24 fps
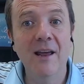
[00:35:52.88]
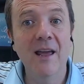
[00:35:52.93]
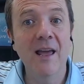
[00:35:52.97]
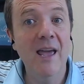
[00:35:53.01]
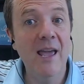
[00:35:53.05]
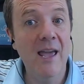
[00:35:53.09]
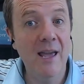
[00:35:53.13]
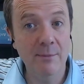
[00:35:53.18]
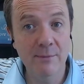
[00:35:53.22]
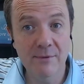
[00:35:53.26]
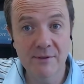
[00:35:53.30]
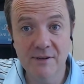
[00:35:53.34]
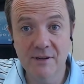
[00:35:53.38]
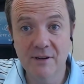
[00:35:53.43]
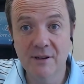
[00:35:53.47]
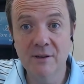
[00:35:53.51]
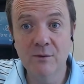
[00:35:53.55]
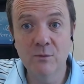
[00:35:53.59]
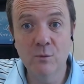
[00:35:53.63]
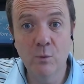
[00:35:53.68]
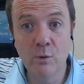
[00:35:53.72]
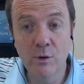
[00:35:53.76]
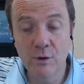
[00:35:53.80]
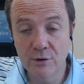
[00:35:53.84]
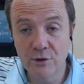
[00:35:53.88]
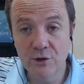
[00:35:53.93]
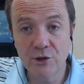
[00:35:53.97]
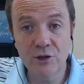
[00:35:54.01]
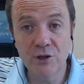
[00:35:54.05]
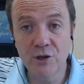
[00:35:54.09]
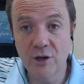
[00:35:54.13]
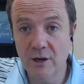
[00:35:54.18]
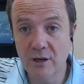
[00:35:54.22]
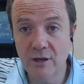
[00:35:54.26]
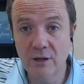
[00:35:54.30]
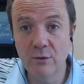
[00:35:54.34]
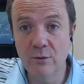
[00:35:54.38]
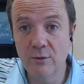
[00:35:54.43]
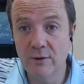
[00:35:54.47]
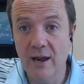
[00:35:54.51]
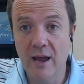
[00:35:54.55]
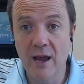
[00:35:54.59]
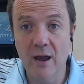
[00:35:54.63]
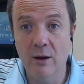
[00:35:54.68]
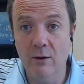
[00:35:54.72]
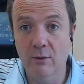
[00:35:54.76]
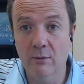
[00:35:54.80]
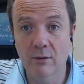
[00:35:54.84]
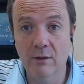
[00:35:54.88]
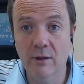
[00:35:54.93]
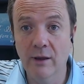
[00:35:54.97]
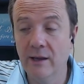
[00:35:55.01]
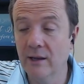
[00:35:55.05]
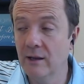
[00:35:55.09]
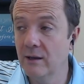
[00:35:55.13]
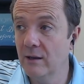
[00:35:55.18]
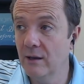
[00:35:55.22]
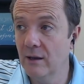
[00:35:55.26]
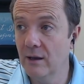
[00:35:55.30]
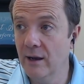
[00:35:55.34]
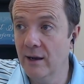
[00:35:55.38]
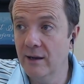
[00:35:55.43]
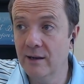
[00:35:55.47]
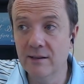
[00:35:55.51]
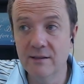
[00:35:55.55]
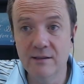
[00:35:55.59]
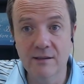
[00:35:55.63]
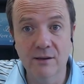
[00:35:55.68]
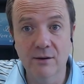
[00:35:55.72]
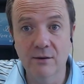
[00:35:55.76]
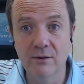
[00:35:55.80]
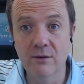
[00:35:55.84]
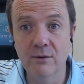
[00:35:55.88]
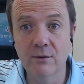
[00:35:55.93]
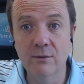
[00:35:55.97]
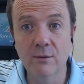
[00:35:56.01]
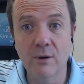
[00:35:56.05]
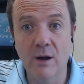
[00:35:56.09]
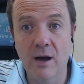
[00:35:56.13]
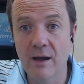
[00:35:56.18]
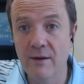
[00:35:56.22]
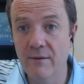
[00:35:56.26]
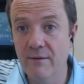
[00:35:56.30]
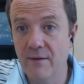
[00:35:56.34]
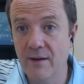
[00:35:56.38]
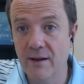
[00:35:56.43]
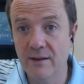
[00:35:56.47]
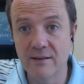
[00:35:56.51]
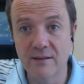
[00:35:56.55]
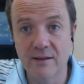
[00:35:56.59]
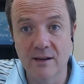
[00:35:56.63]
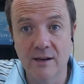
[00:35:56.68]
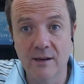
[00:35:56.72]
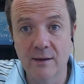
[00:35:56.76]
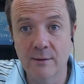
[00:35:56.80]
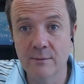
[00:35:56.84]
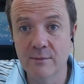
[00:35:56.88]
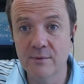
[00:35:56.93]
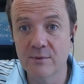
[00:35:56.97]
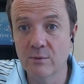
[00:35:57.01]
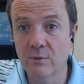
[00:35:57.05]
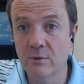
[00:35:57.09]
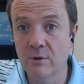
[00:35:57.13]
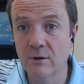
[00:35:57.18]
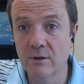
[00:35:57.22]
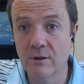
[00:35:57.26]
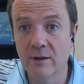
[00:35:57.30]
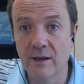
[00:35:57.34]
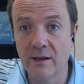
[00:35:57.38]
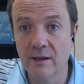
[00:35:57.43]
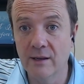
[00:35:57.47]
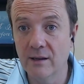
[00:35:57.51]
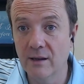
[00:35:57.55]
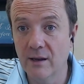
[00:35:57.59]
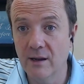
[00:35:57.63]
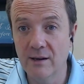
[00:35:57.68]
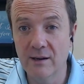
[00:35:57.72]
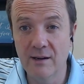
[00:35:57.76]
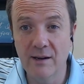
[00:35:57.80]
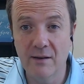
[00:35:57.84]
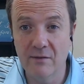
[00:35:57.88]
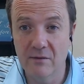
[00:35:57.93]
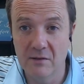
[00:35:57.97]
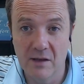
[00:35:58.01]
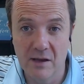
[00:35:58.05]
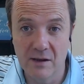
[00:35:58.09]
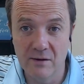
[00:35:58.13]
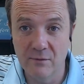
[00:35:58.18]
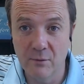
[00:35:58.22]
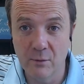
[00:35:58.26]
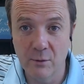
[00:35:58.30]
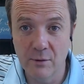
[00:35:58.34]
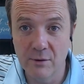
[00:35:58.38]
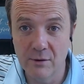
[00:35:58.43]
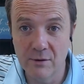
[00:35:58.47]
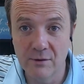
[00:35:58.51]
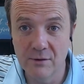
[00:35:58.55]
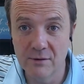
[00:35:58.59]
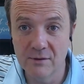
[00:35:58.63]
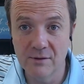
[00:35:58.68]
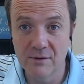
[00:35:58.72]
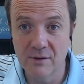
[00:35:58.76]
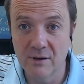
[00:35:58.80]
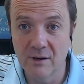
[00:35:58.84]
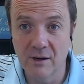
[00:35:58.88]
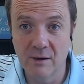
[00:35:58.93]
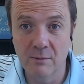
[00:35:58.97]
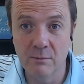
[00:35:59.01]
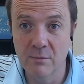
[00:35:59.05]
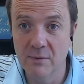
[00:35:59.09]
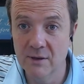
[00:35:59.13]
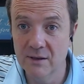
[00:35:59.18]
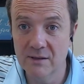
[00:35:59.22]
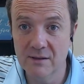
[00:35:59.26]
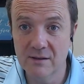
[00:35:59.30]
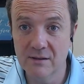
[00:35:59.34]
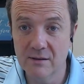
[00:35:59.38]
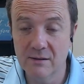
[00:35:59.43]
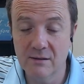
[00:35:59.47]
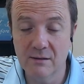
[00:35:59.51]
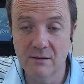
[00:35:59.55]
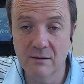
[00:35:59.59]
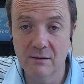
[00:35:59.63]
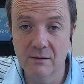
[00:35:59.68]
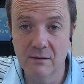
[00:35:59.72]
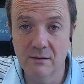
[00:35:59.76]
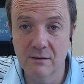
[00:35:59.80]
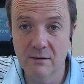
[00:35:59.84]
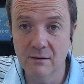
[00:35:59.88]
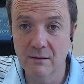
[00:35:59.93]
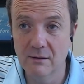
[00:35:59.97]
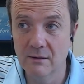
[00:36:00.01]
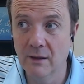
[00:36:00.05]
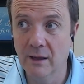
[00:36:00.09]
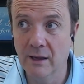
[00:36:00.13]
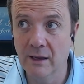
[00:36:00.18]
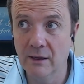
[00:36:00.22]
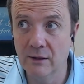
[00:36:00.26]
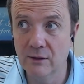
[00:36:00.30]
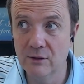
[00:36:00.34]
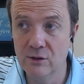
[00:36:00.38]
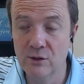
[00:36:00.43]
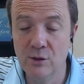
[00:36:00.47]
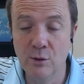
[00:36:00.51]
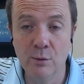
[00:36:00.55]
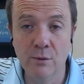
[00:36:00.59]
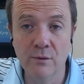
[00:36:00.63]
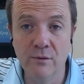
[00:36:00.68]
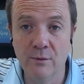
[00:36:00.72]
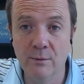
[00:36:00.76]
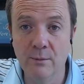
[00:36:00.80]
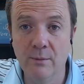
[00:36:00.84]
Amazon will shut you down. Like, I can tell you, I've had times where like I didn't have a lot of orders and I missed like two of them